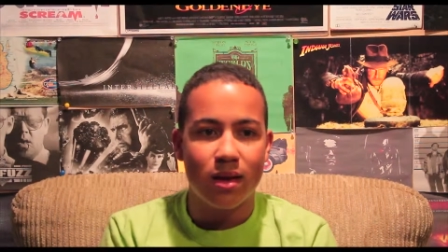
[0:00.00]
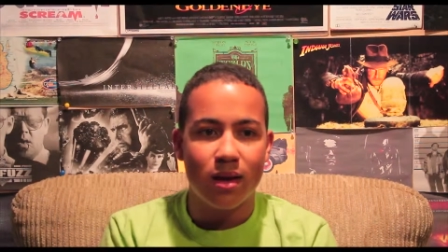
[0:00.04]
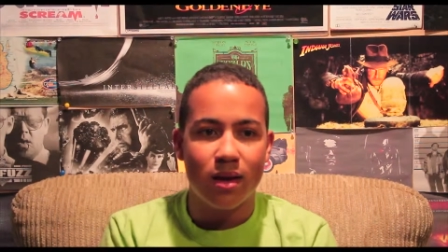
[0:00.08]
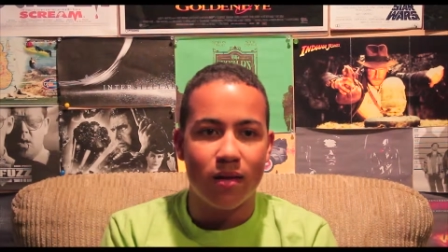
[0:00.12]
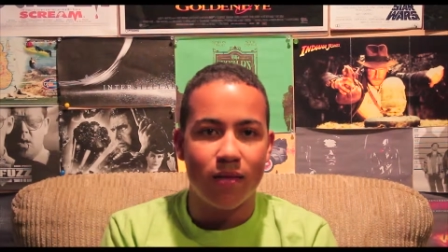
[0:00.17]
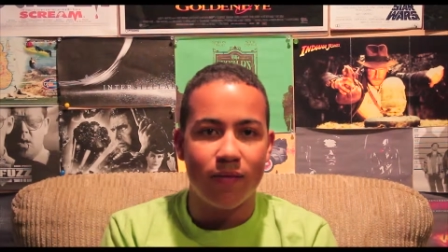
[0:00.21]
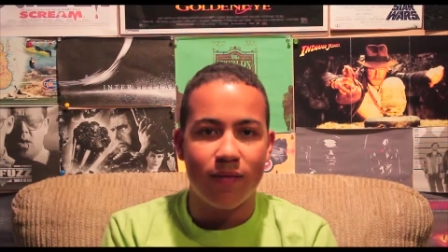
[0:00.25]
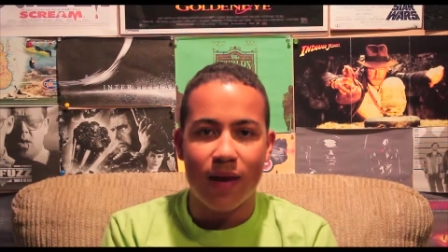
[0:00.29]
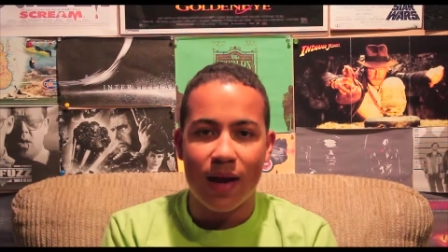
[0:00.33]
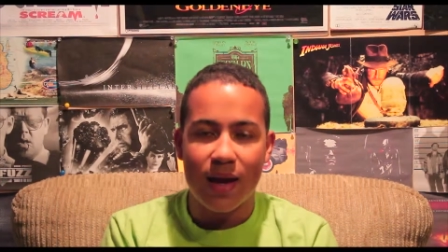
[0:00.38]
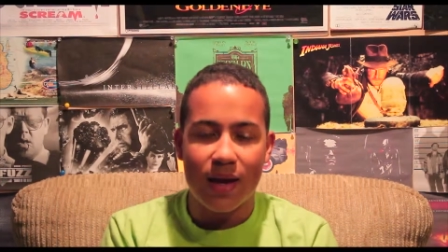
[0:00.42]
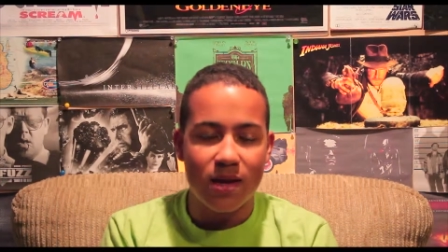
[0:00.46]
out
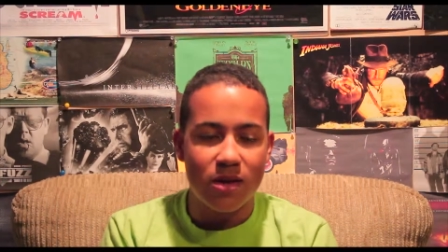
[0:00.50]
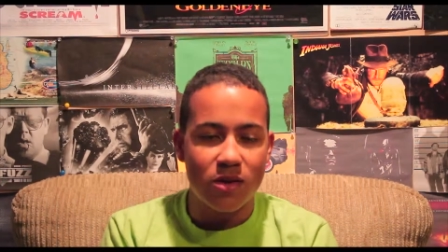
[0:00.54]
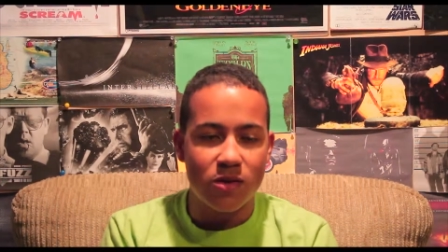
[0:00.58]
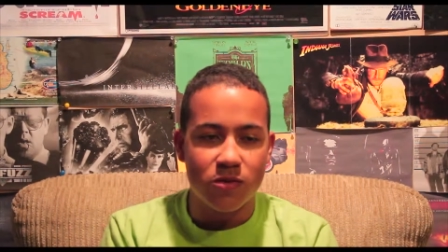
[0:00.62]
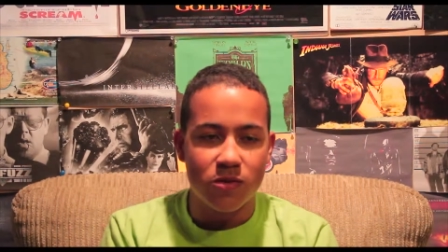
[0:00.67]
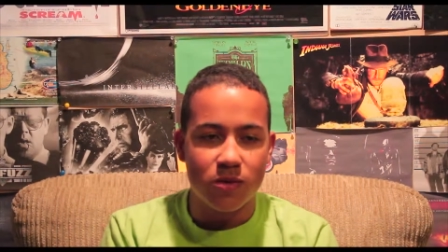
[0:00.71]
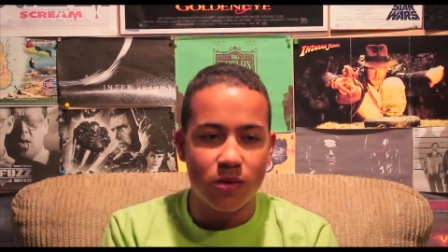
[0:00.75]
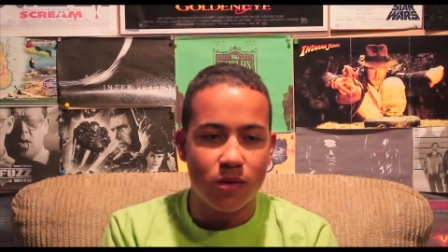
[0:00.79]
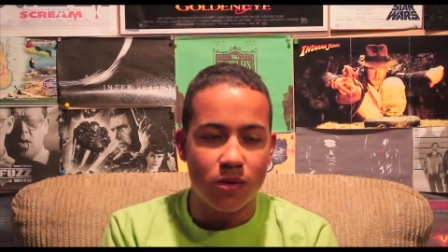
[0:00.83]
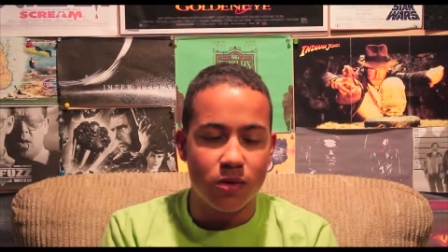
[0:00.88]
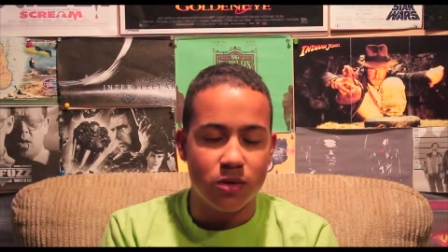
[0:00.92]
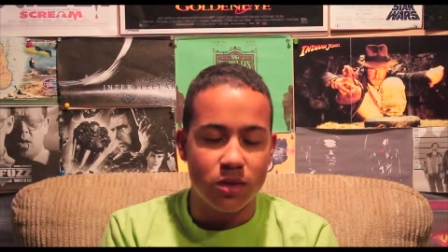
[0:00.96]
of any
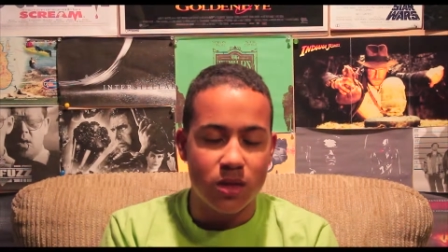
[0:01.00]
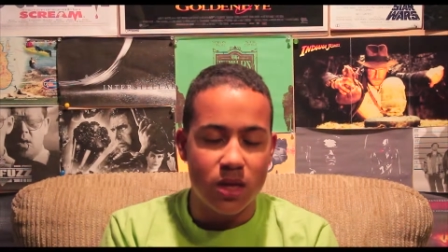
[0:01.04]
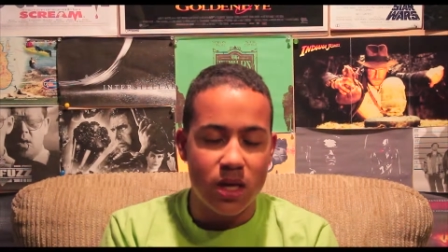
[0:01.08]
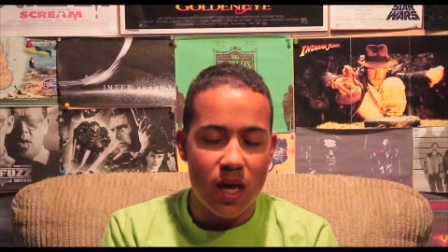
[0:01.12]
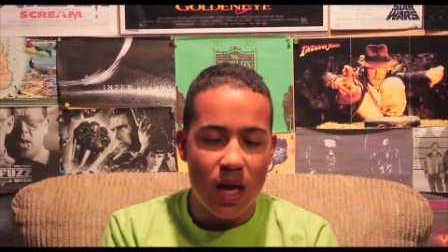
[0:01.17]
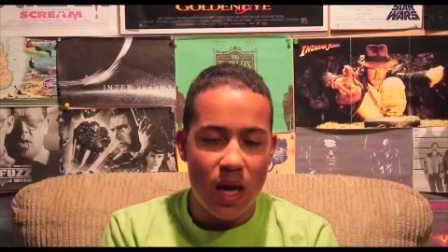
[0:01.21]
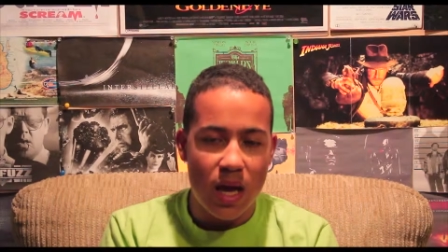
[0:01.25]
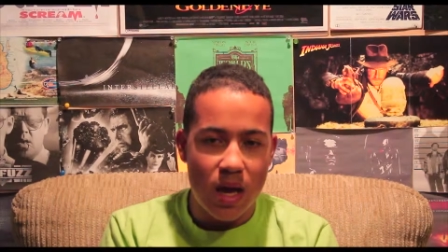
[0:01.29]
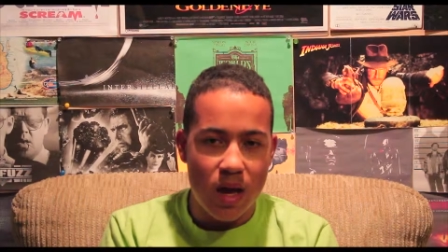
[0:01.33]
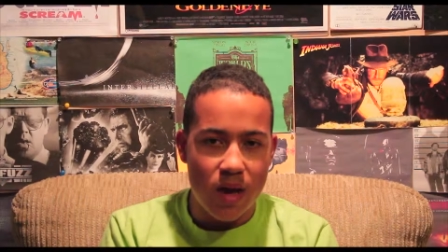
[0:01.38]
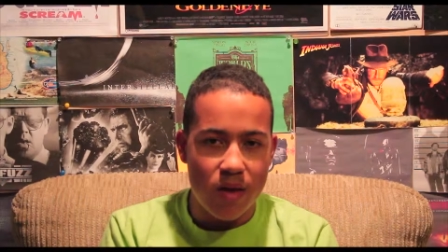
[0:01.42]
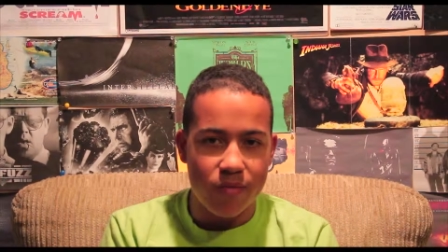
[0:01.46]
trilogy
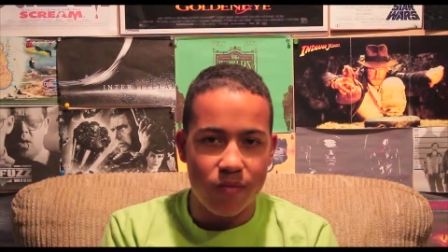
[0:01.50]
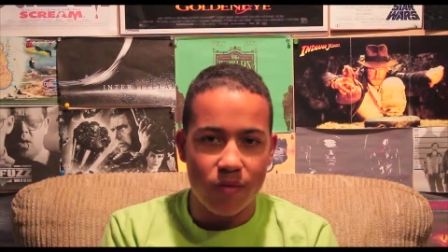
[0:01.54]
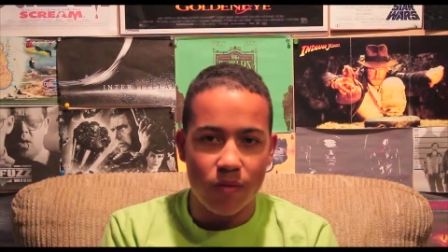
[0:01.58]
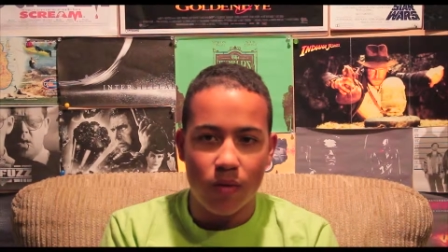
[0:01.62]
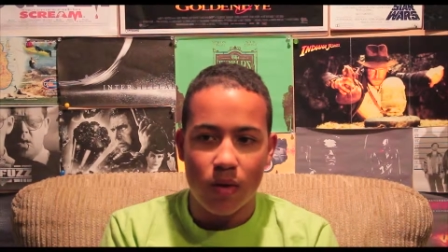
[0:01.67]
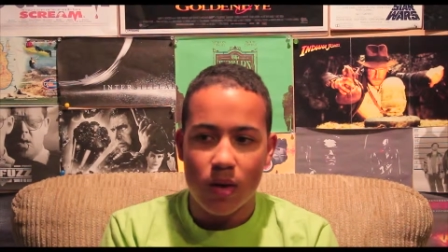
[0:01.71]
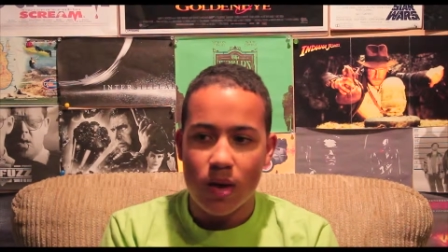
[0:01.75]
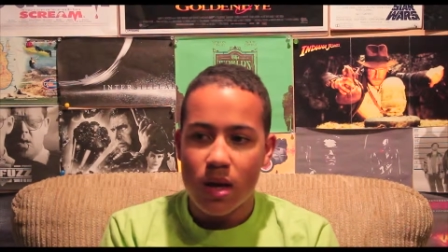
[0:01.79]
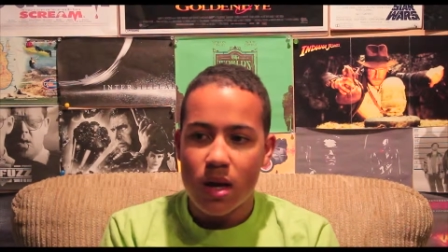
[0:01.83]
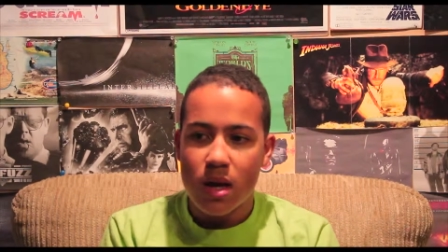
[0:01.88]
ever.